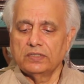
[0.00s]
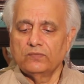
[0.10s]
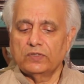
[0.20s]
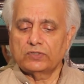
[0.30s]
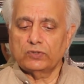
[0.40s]

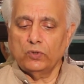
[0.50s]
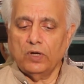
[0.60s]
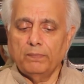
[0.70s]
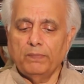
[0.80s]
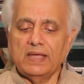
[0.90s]
were so
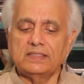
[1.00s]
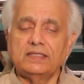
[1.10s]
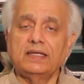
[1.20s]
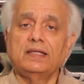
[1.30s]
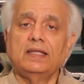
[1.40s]

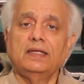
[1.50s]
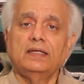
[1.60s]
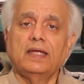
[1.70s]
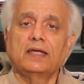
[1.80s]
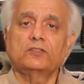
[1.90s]

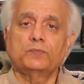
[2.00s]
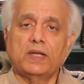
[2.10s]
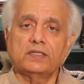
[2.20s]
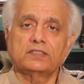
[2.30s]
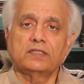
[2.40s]
amazingly
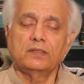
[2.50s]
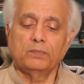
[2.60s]
expressed